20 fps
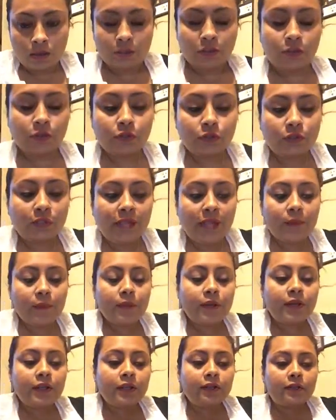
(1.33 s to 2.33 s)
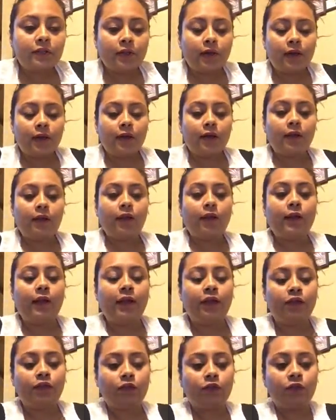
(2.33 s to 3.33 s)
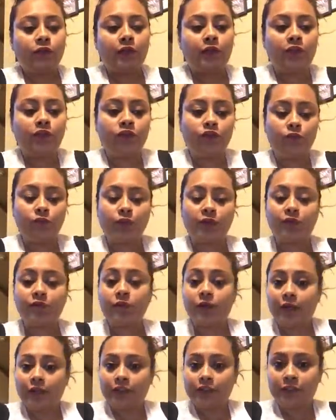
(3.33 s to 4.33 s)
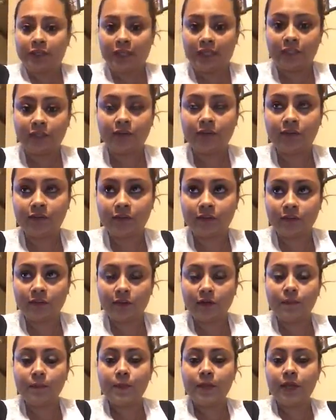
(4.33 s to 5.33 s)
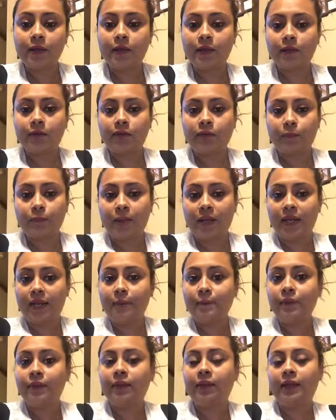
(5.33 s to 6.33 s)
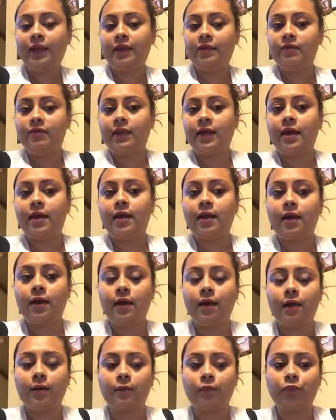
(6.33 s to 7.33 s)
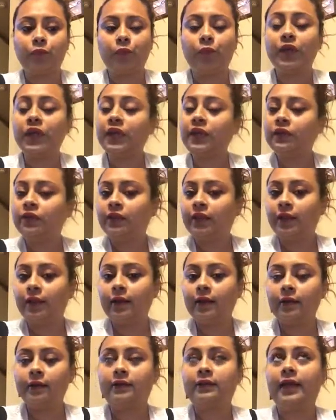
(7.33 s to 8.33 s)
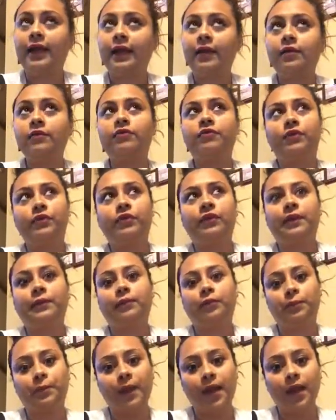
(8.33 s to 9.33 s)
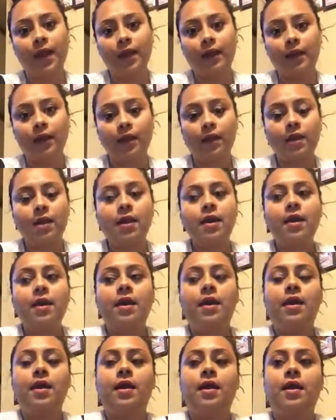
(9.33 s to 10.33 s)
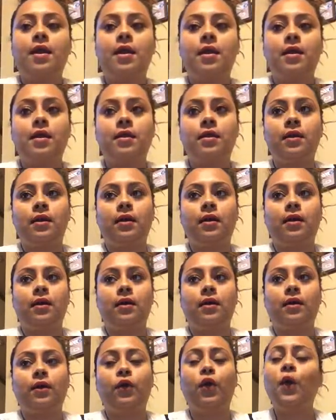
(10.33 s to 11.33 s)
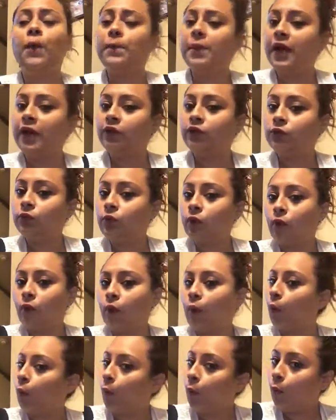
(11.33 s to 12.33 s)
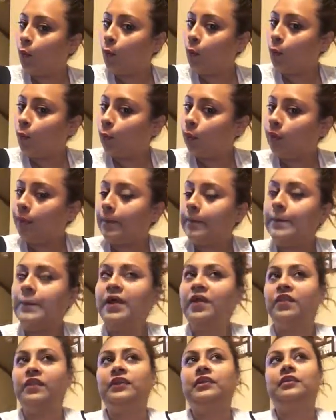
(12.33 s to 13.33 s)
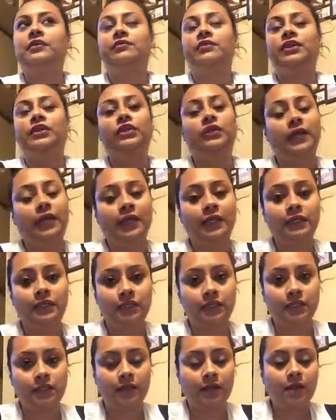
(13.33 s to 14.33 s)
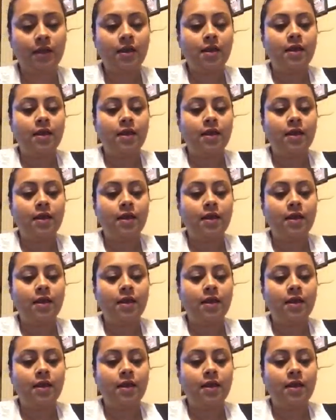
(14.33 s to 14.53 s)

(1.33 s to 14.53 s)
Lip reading: So today I'm going to look into the history of our education system because many believe that we need to take a few steps back and go back to our old methods of education.